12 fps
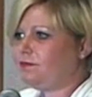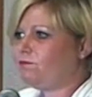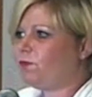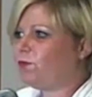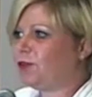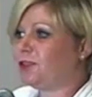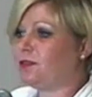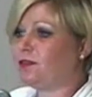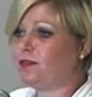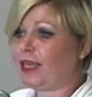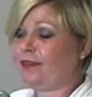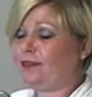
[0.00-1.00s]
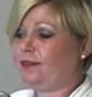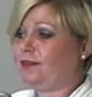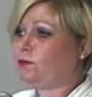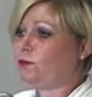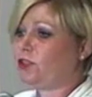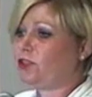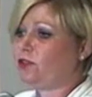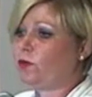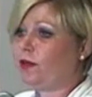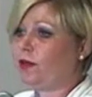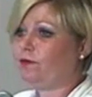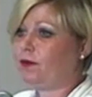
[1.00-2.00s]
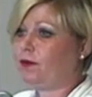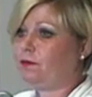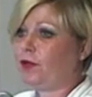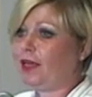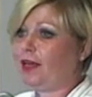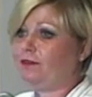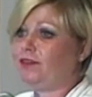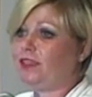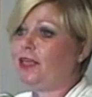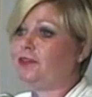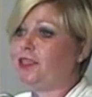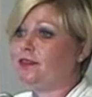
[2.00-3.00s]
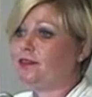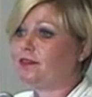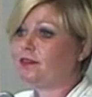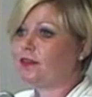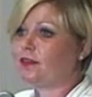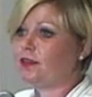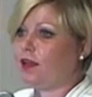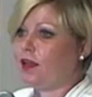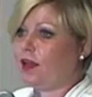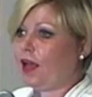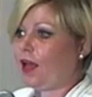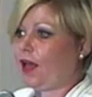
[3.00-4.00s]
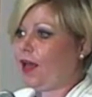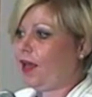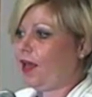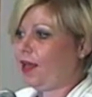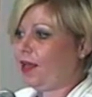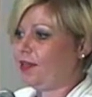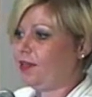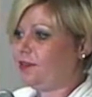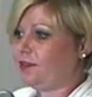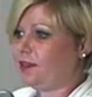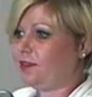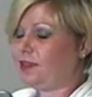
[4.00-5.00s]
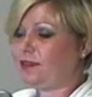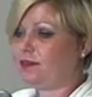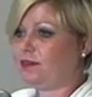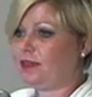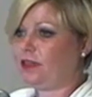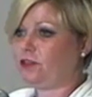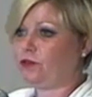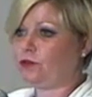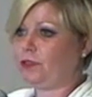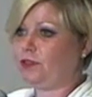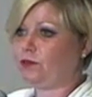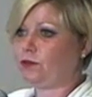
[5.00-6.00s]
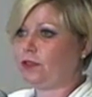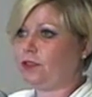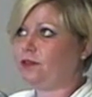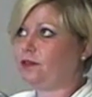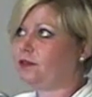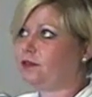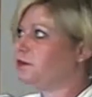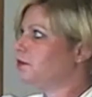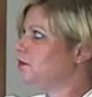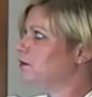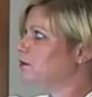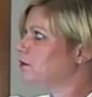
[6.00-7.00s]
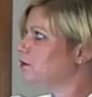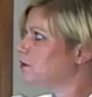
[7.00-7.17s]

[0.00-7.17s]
For Texas, which is where I'm from, we have TENRIS, and it's the Texas Natural Resource